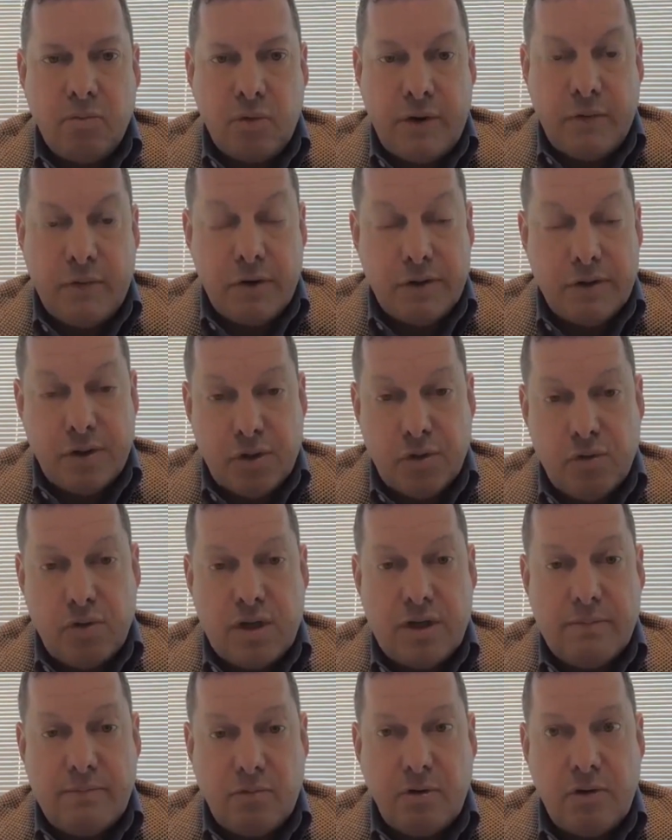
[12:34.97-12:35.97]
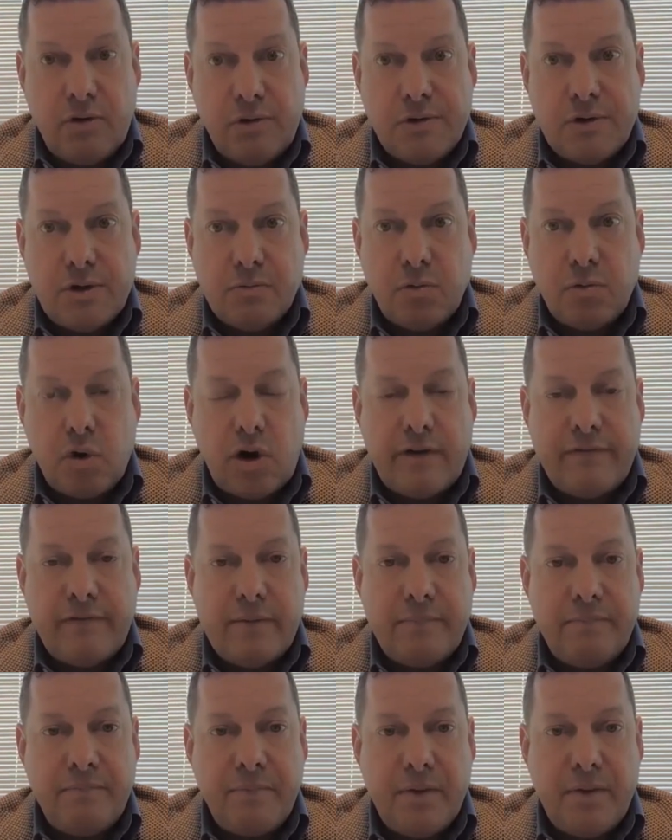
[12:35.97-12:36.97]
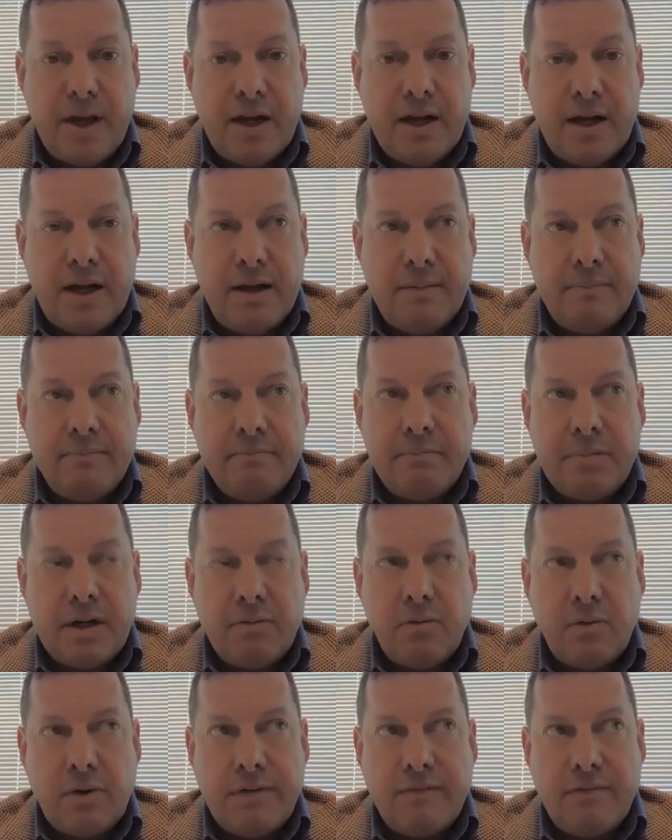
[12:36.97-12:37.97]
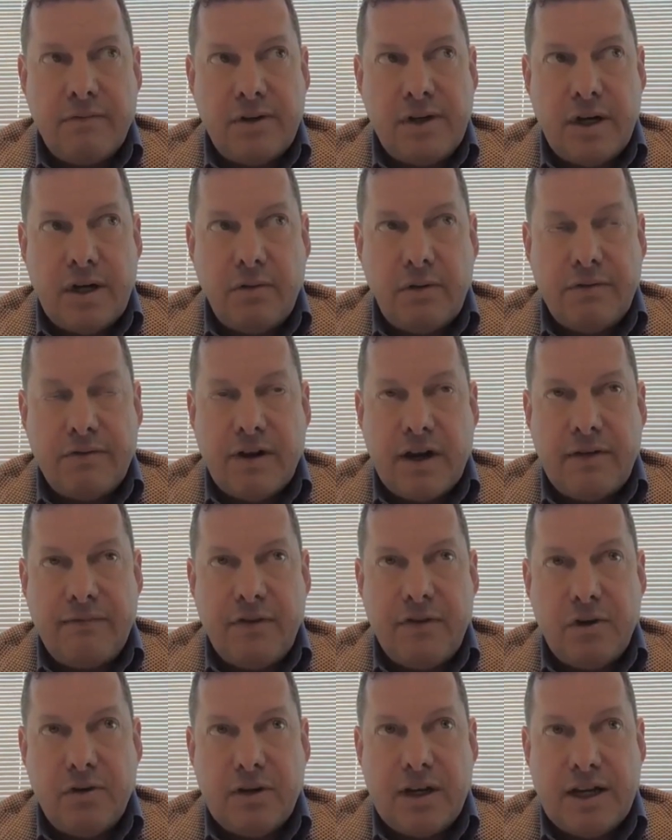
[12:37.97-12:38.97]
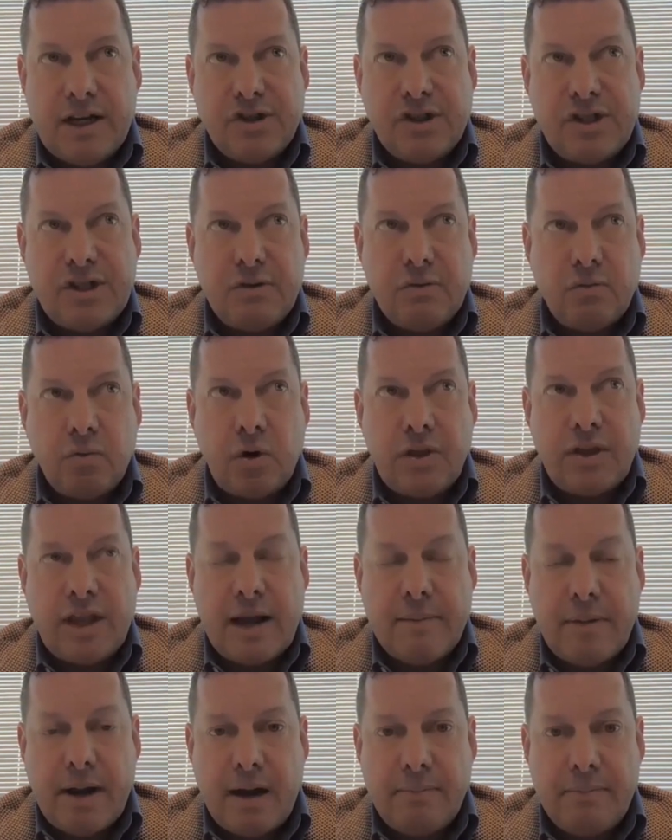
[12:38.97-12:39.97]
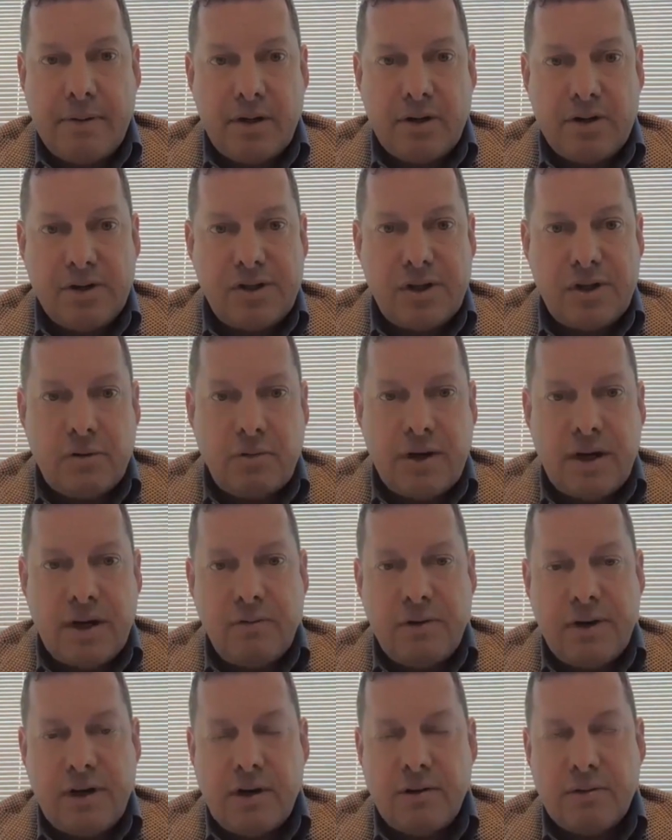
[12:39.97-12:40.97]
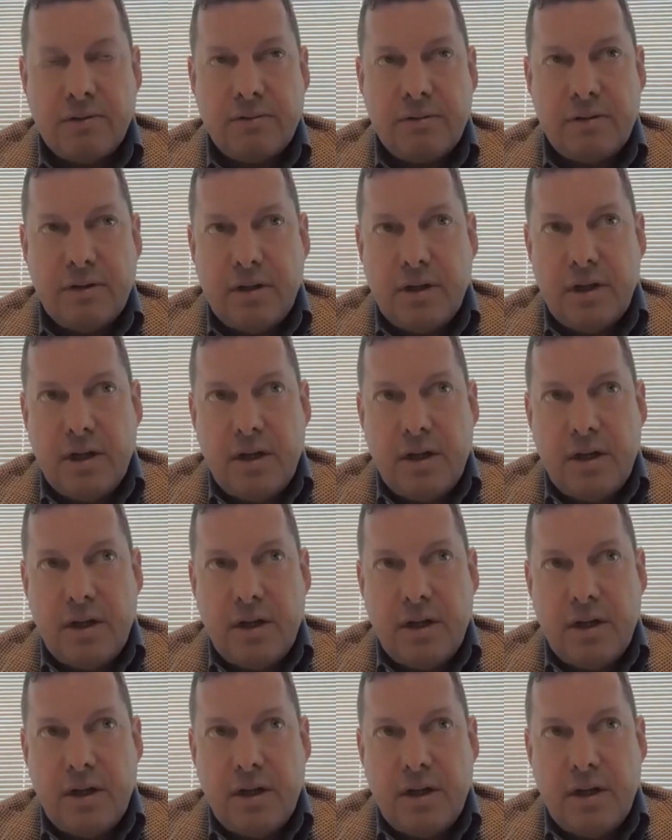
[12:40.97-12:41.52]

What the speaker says: we would do them. We would do more of them. But we've done a few, and they just weren't that popular. So we don't